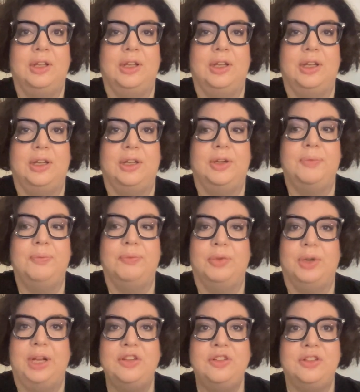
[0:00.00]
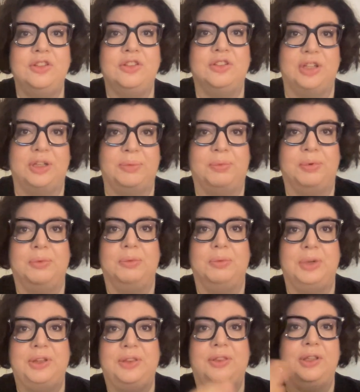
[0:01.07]
relationship
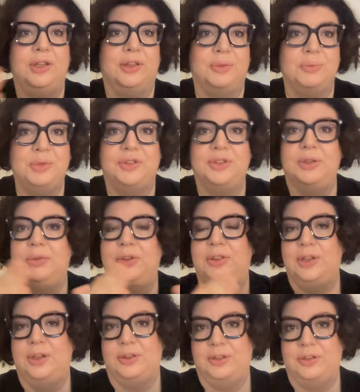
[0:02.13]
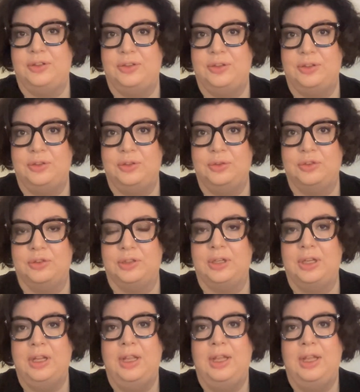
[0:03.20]
with the other museum, with the other institution.